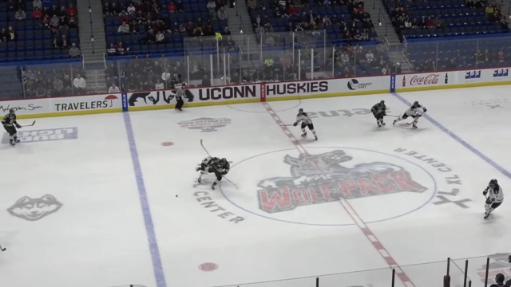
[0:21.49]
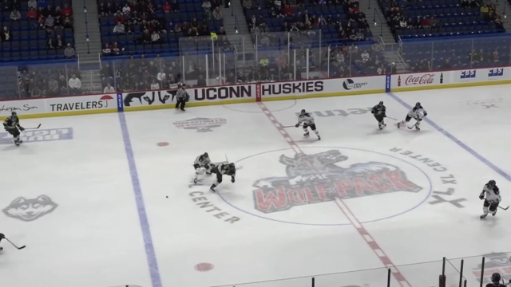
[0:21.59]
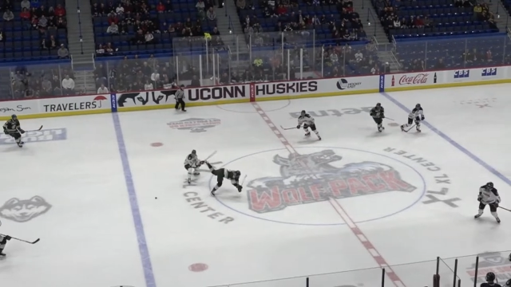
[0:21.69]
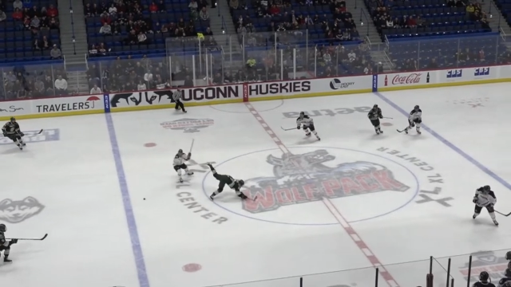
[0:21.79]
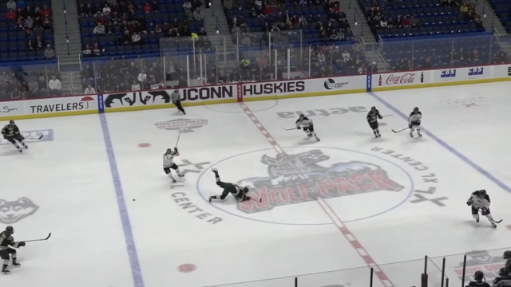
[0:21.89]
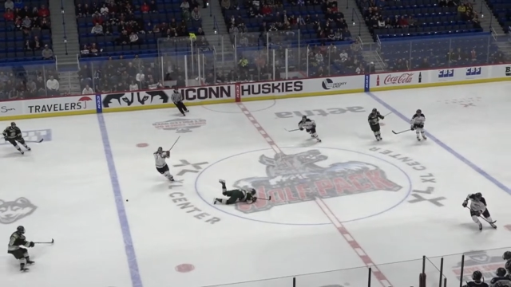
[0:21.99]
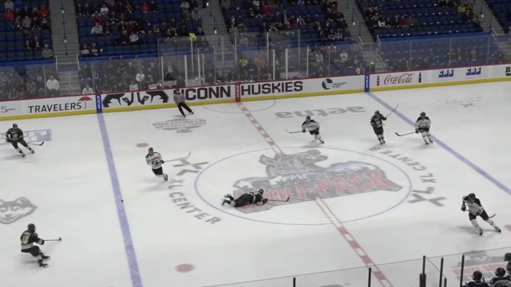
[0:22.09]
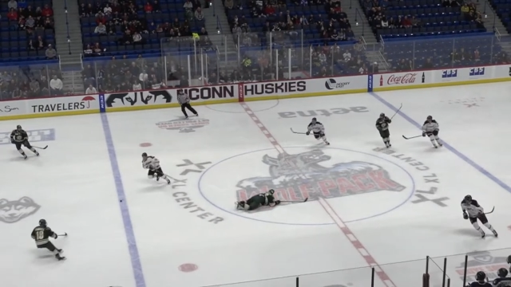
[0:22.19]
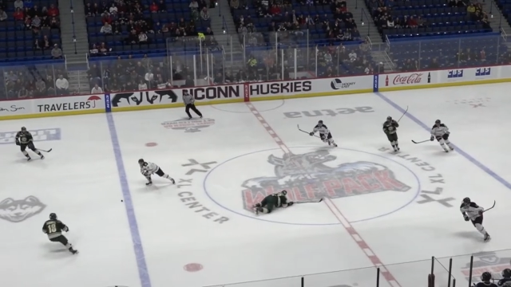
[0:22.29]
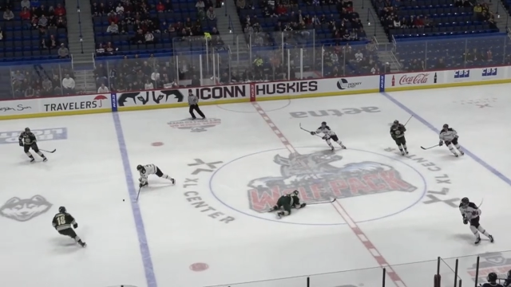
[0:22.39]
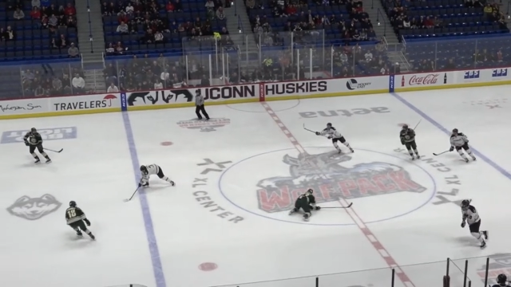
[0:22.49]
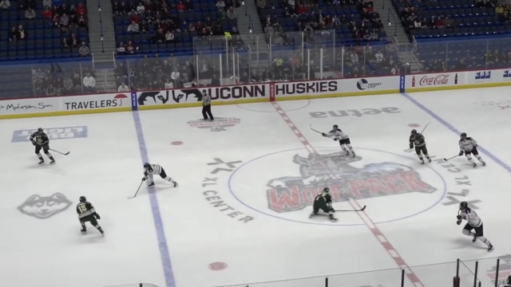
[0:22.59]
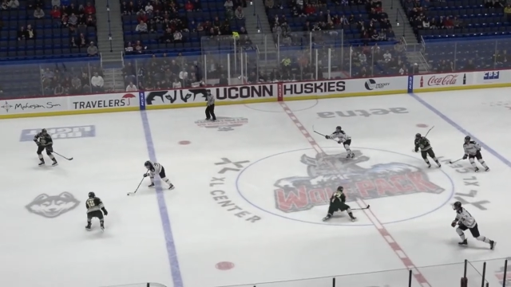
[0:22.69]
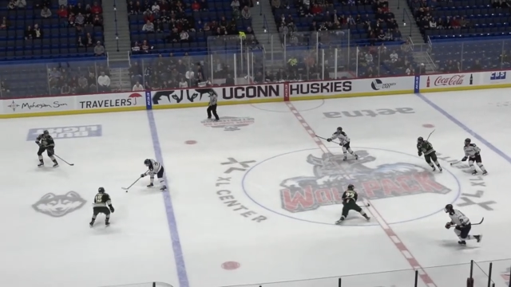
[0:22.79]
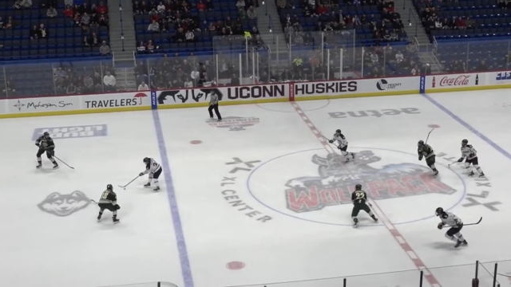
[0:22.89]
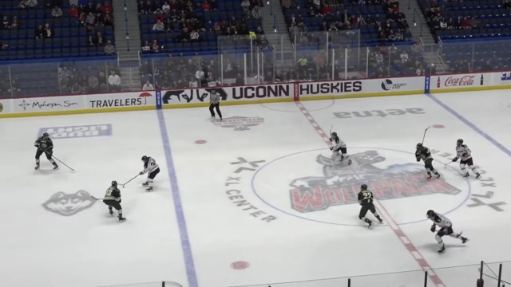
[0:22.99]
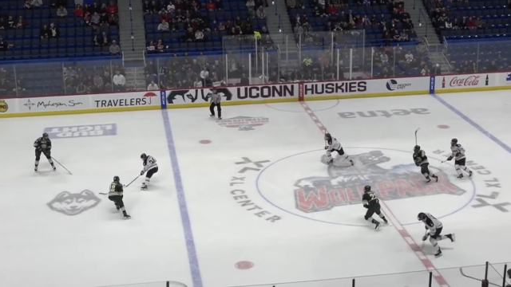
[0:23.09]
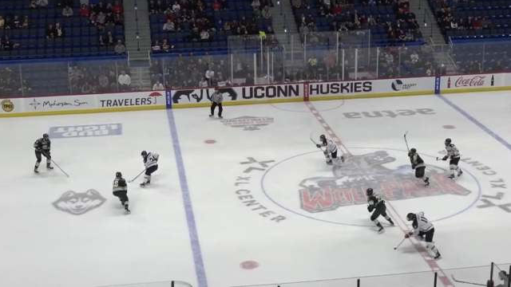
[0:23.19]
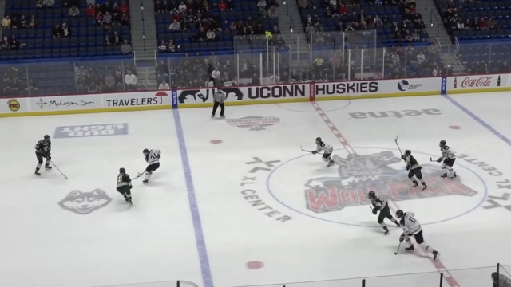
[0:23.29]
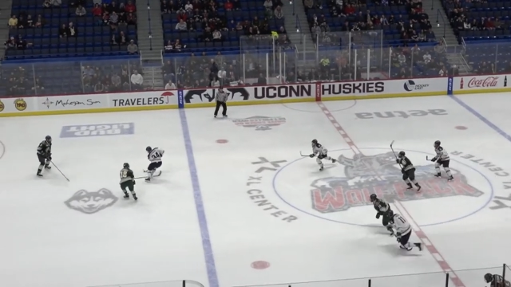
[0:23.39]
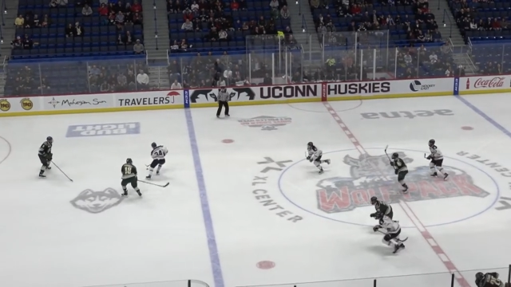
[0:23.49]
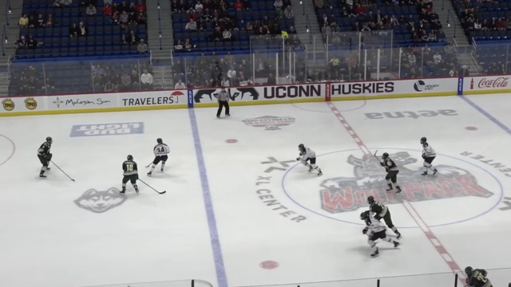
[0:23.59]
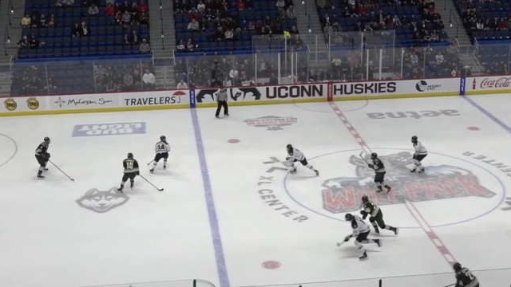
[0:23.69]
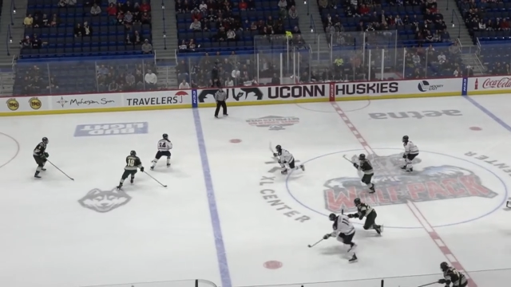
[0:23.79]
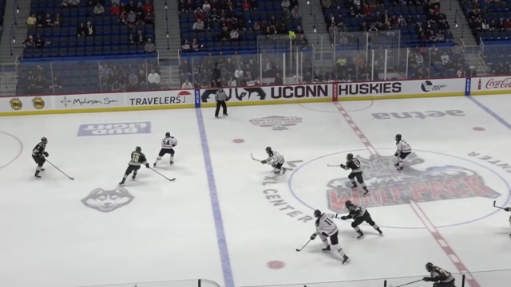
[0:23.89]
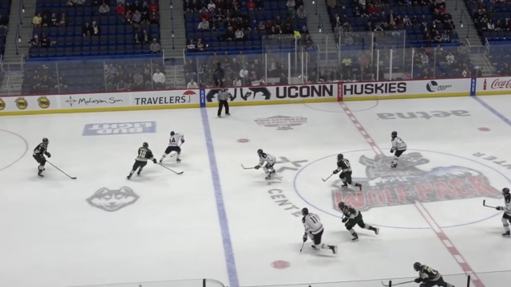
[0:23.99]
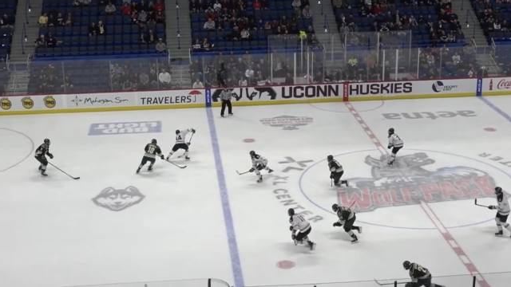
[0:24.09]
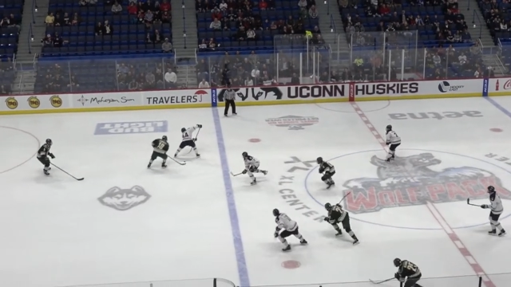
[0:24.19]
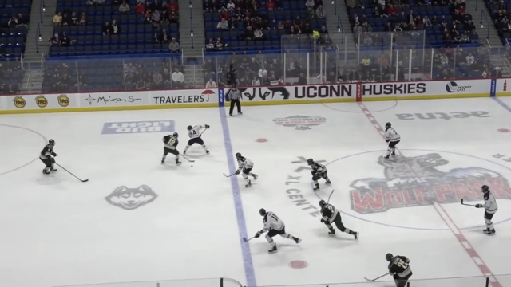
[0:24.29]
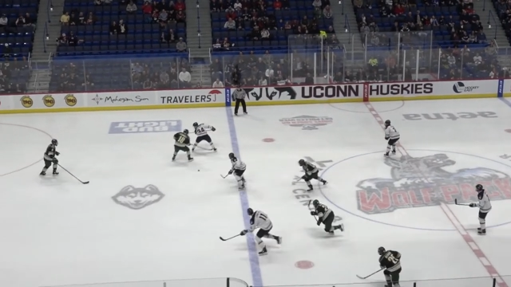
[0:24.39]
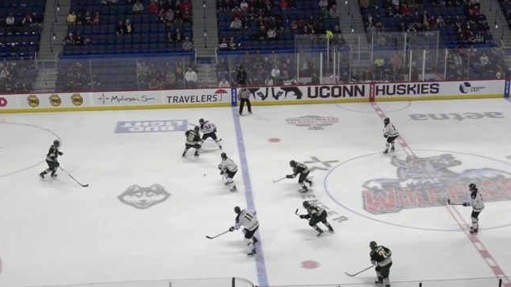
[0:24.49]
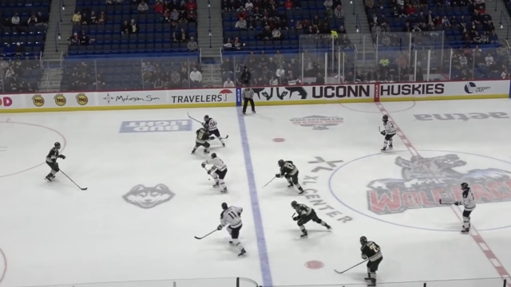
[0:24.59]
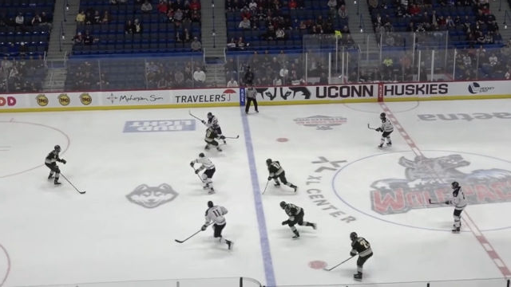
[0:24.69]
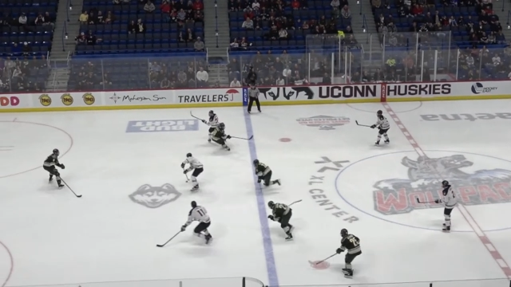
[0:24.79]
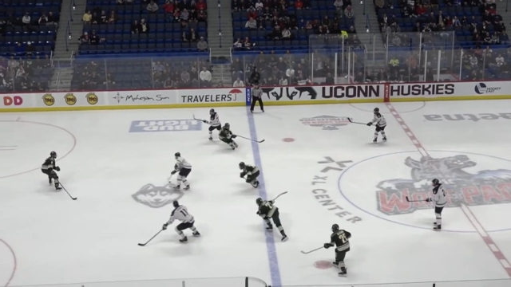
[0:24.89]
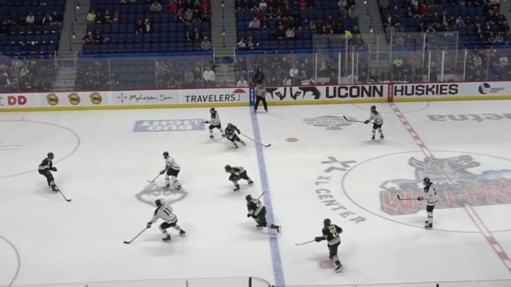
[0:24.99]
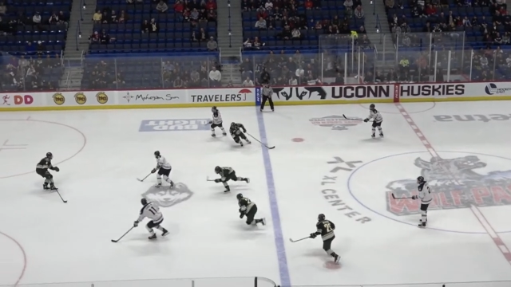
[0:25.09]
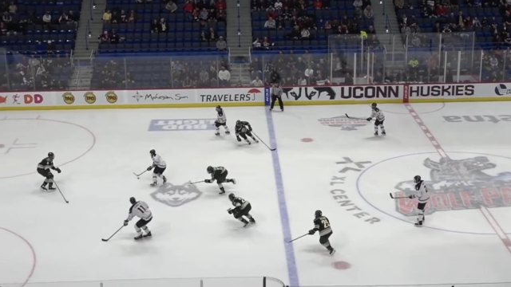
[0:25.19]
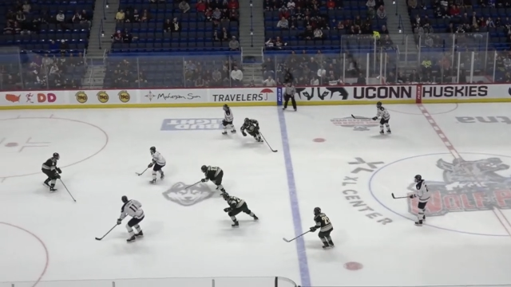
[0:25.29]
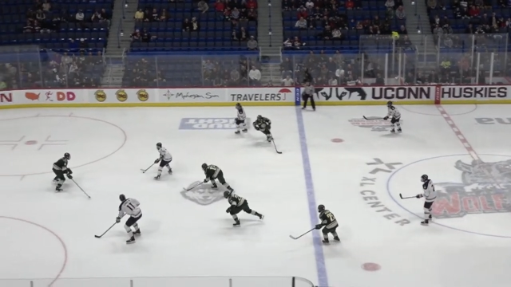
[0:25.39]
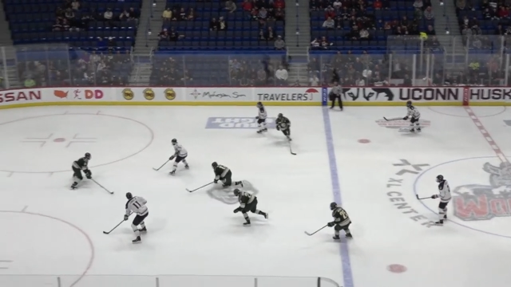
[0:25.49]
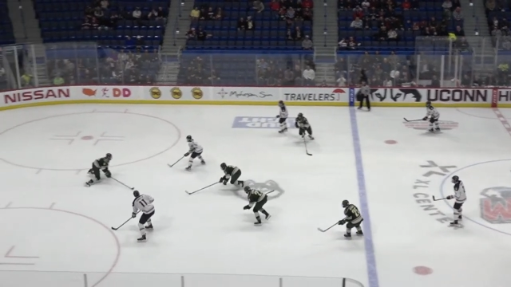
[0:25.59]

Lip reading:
(no speaker visible)